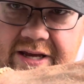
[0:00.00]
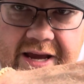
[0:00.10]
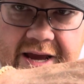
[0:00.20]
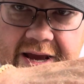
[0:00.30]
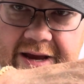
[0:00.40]

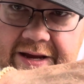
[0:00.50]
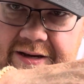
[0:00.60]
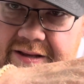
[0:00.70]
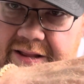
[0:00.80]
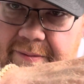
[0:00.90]

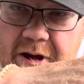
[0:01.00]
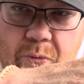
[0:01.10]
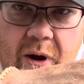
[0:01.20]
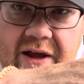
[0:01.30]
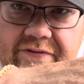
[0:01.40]
and that my
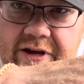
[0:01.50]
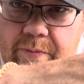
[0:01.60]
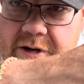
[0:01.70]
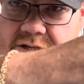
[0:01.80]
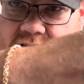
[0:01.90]
wife now wears